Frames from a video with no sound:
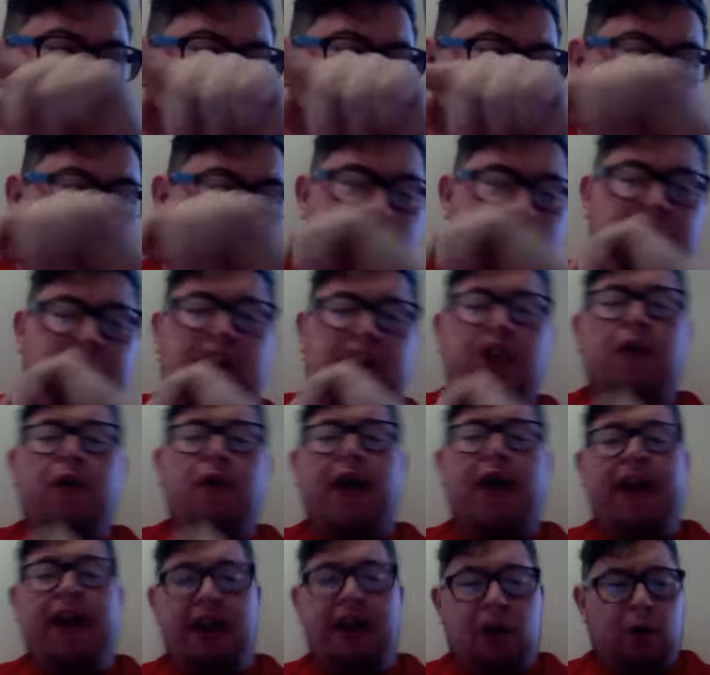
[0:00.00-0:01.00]
to come to you,
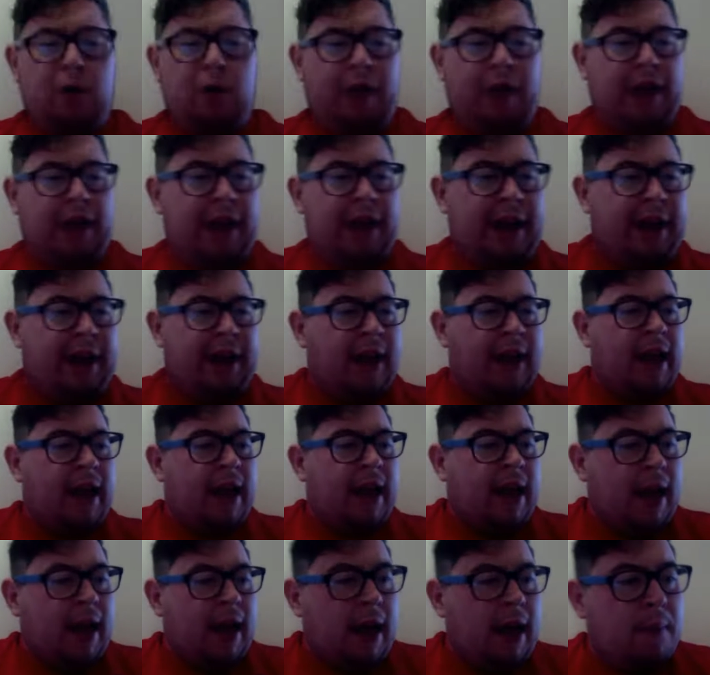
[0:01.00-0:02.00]
Hader, quickly
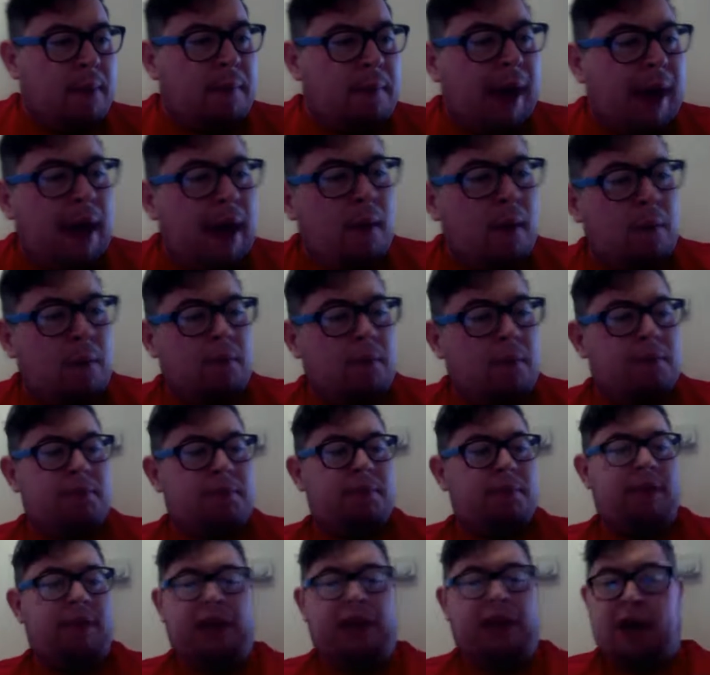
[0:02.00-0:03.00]
about,
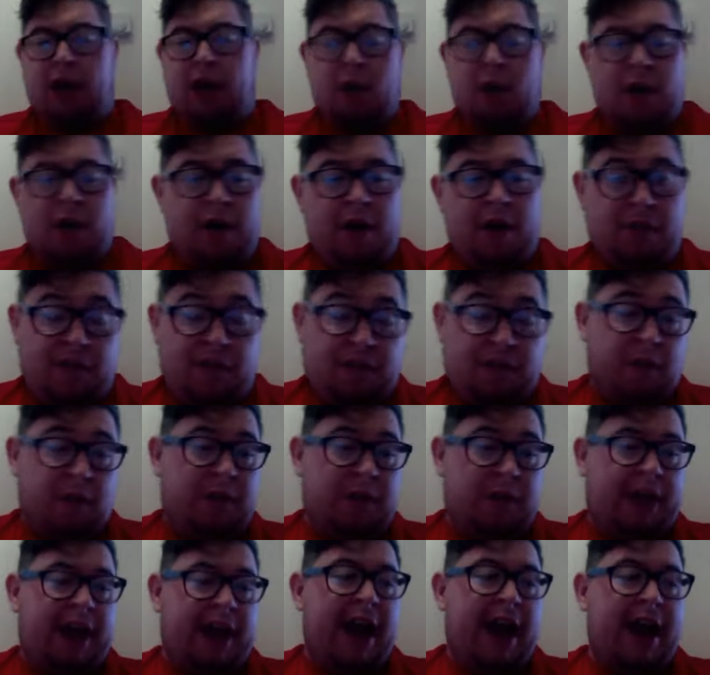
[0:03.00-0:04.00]
from
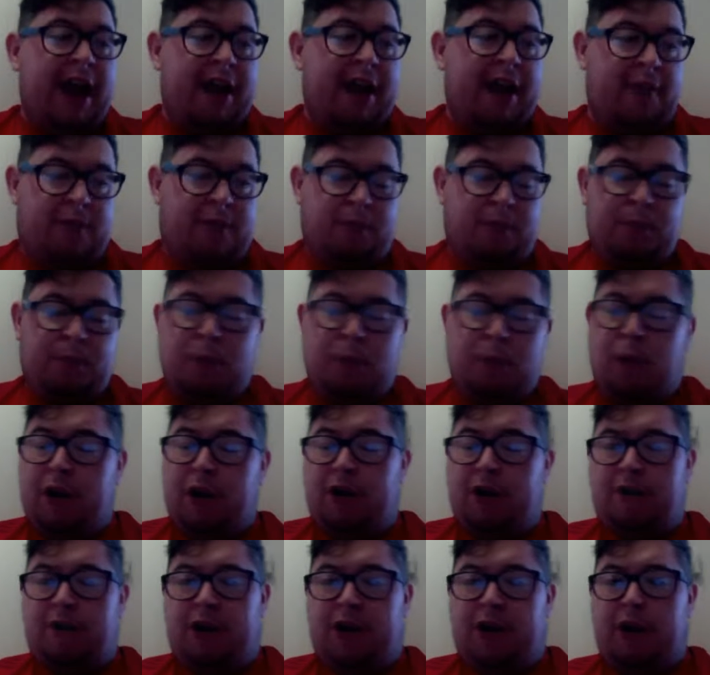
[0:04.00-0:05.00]
a United
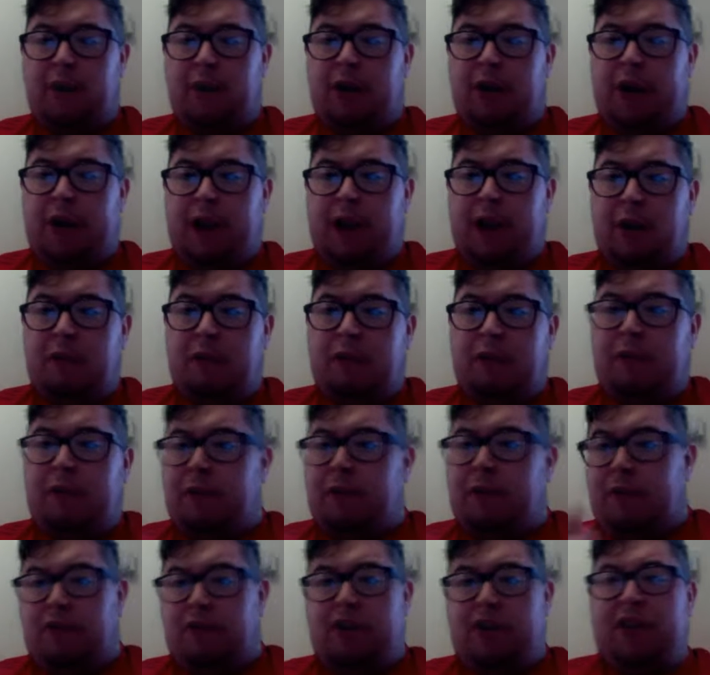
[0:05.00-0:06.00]
point of view.
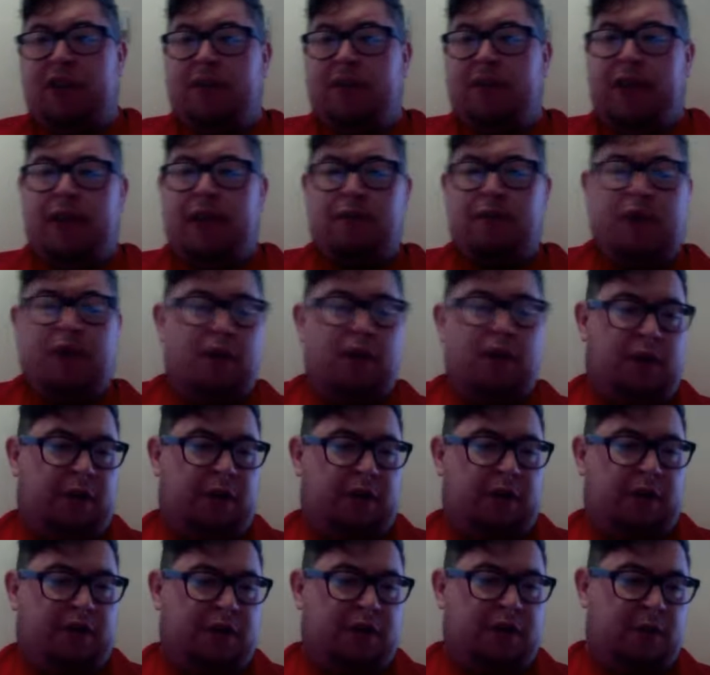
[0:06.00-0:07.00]
We said there,
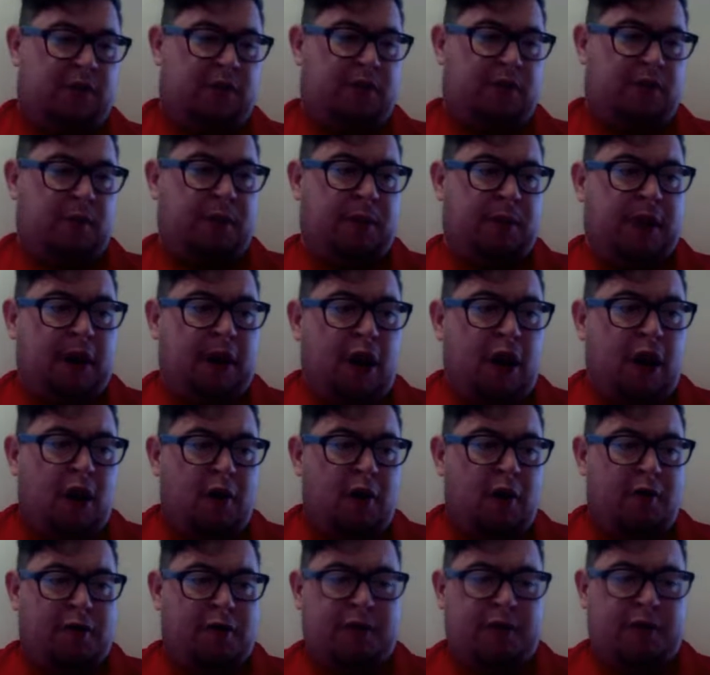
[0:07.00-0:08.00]
Ronan, there seems to be a lot
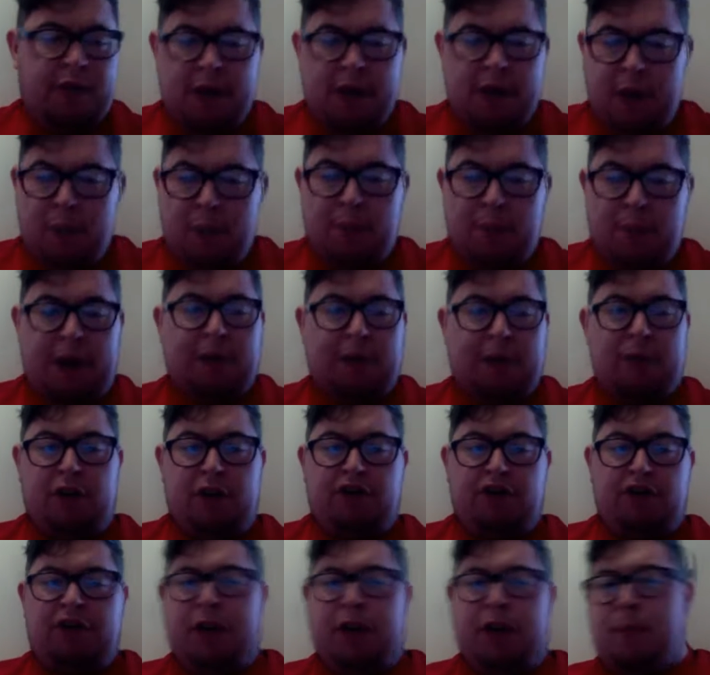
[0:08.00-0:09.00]
of
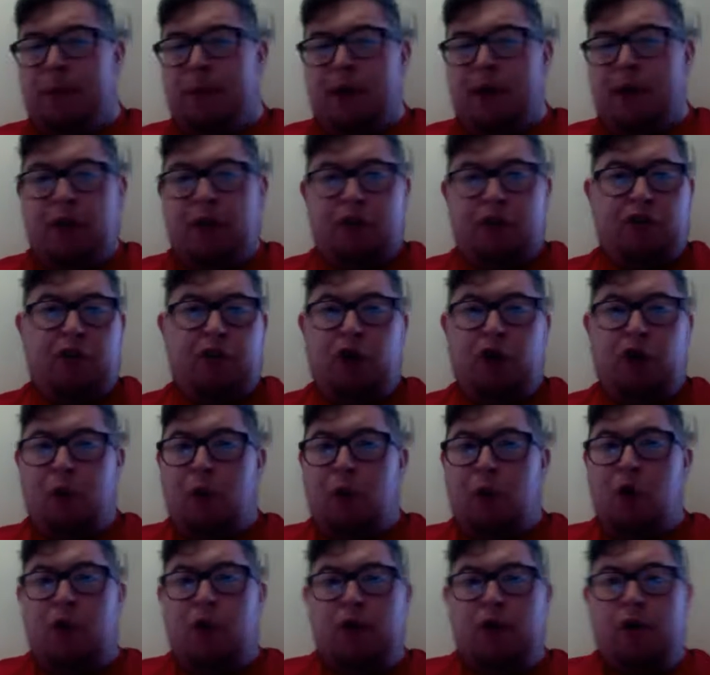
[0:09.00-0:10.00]
brinkmanship, a lot of tug of
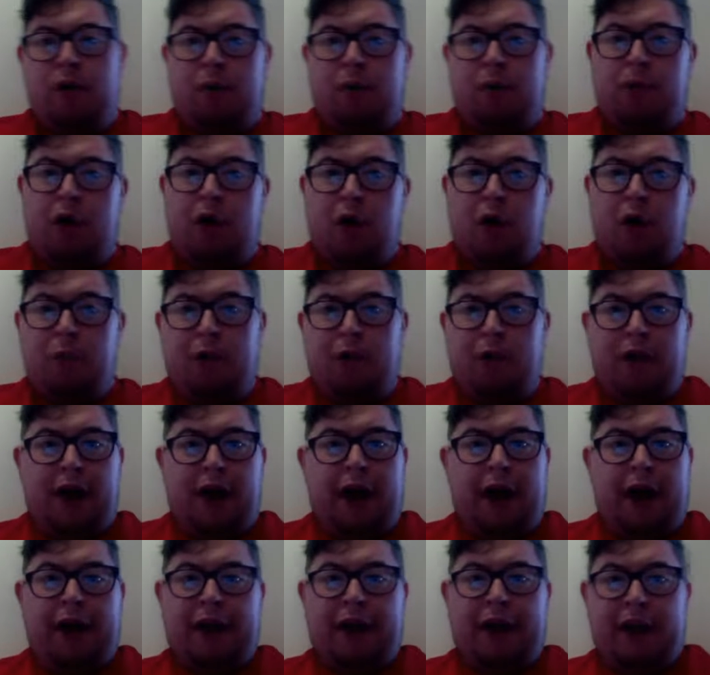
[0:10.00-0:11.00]
war at the moment.
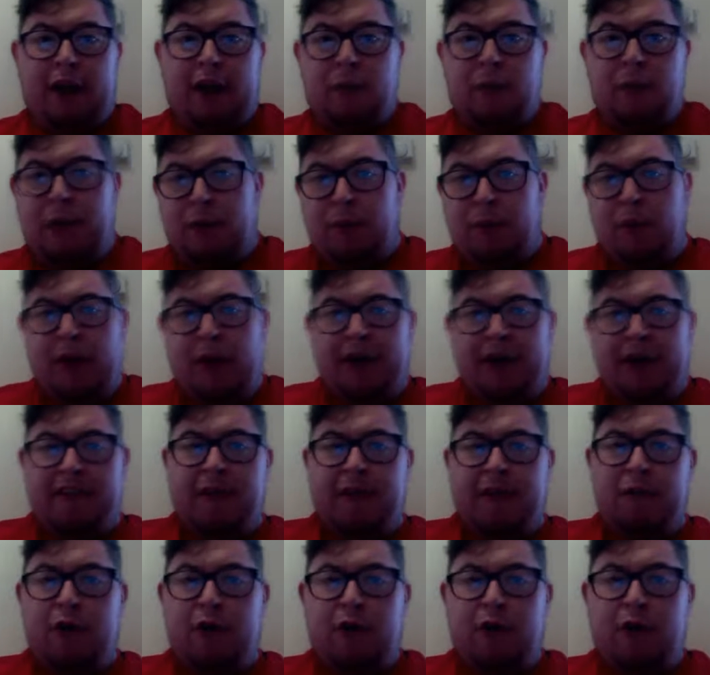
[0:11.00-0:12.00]
Like, we want to
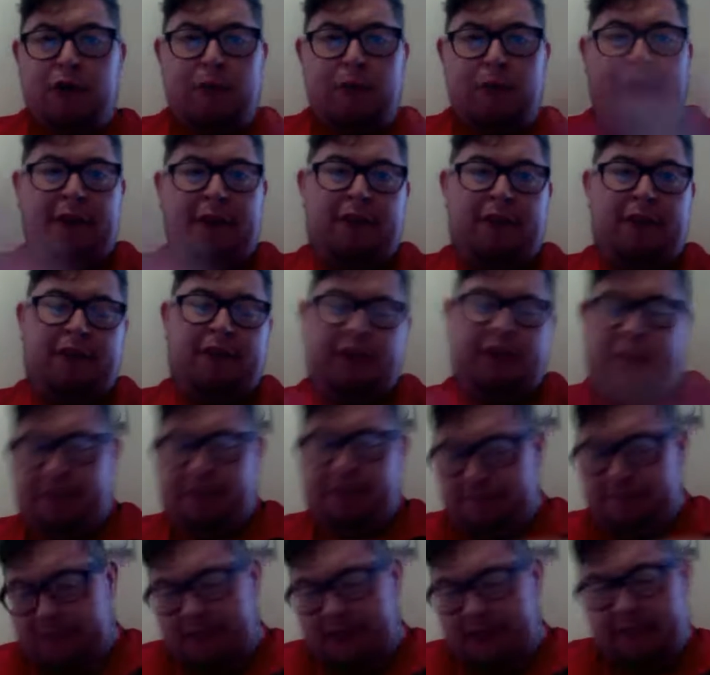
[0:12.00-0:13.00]
accept your demands
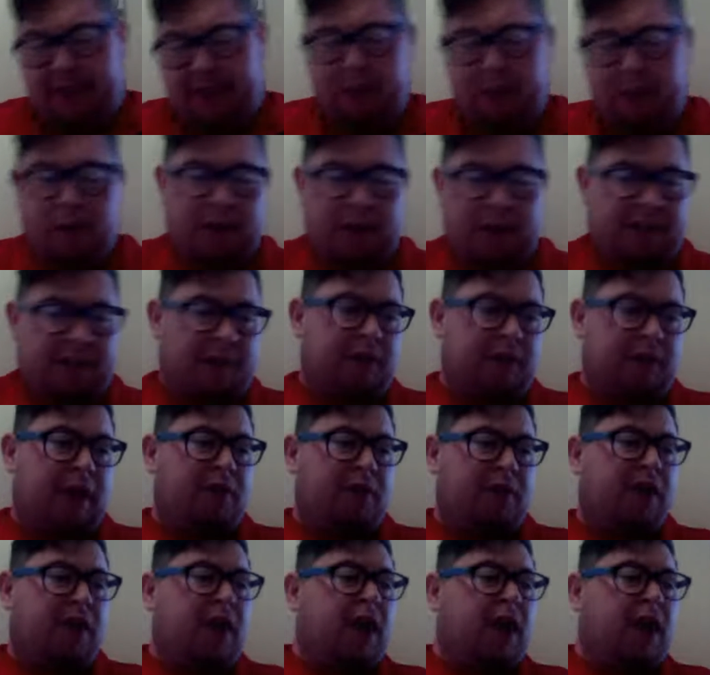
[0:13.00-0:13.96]
and they want to accept ours.